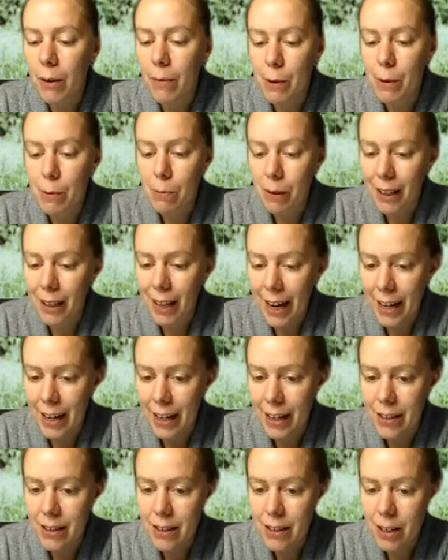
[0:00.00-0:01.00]
the
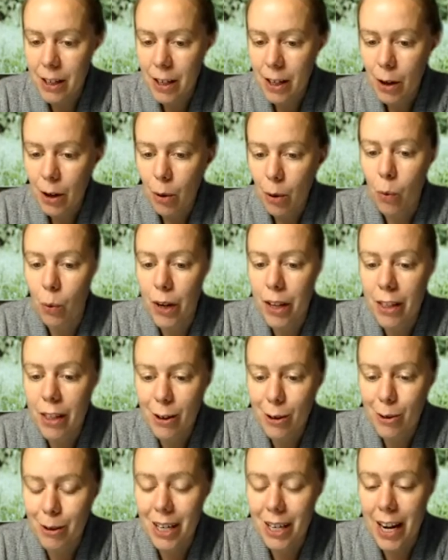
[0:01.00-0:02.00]
planet with
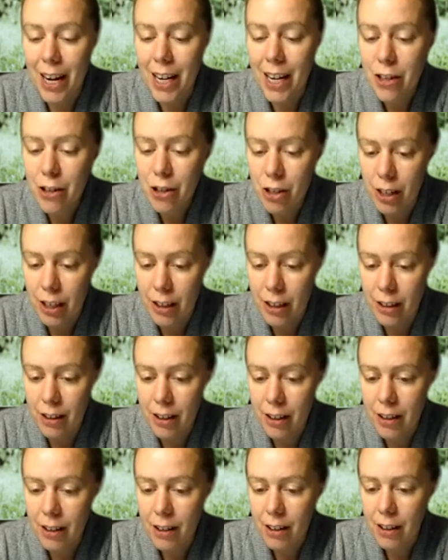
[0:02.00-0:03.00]
creation,
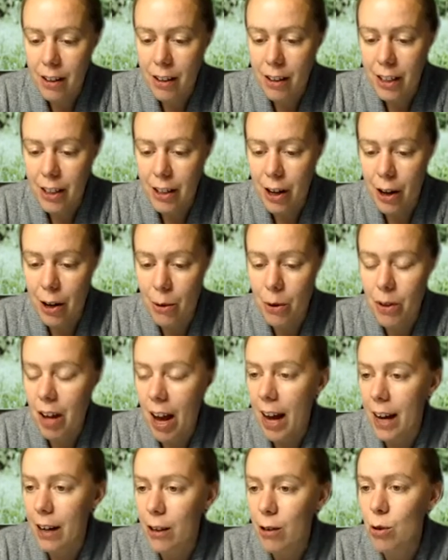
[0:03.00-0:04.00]
you know, with
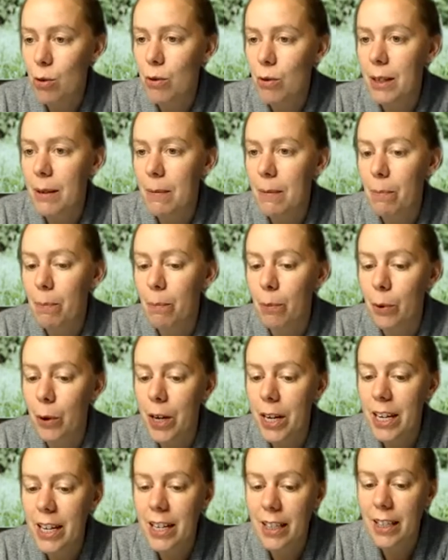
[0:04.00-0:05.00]
actually
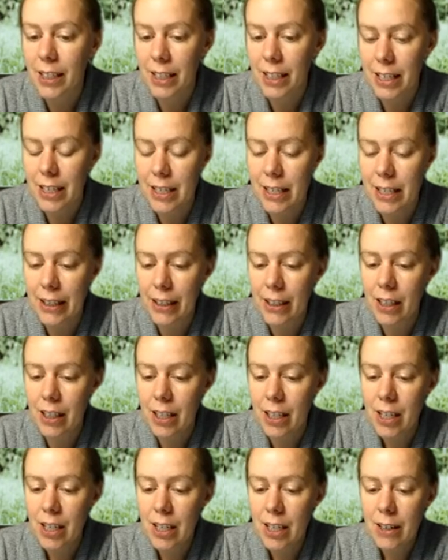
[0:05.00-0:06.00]
bringing it here
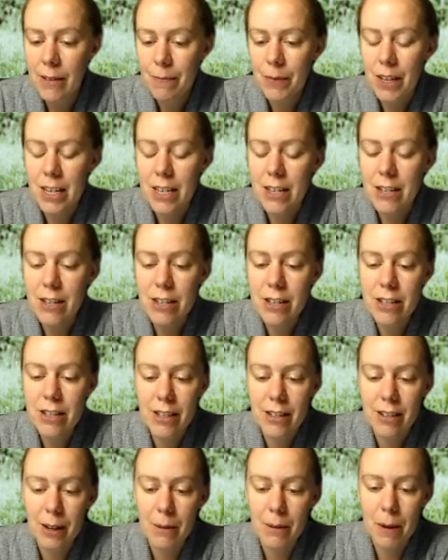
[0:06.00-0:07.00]
into
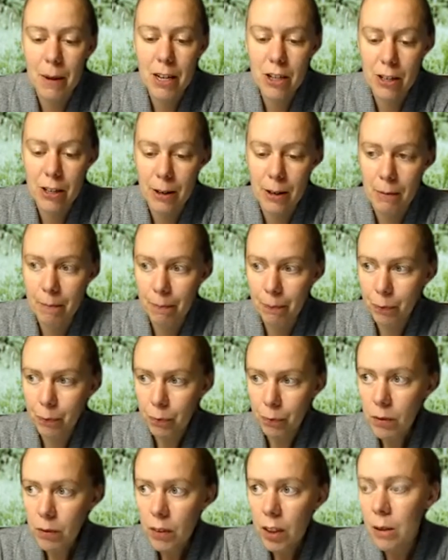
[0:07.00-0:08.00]
this dimension.
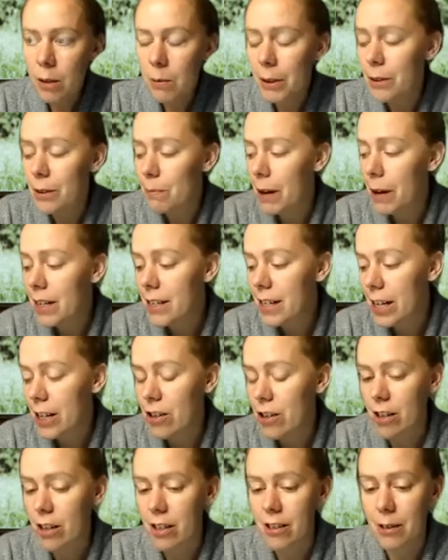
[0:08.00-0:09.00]
Because
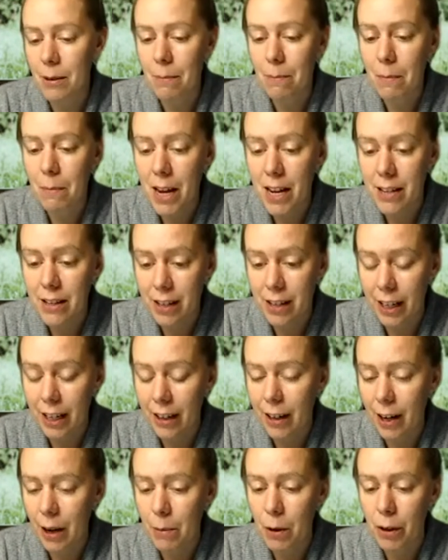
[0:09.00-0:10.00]
meditation is amazing,
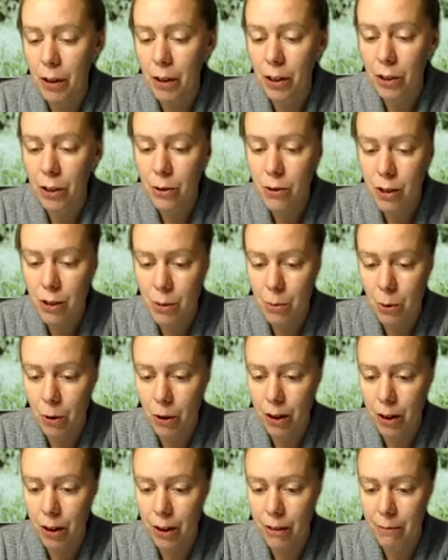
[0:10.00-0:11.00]
and I'm a huge
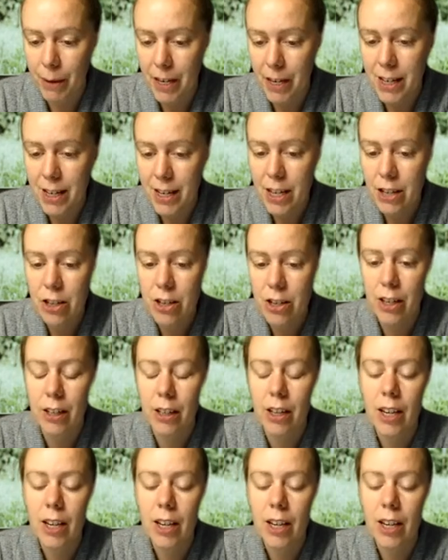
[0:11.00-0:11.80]
supporter of meditation,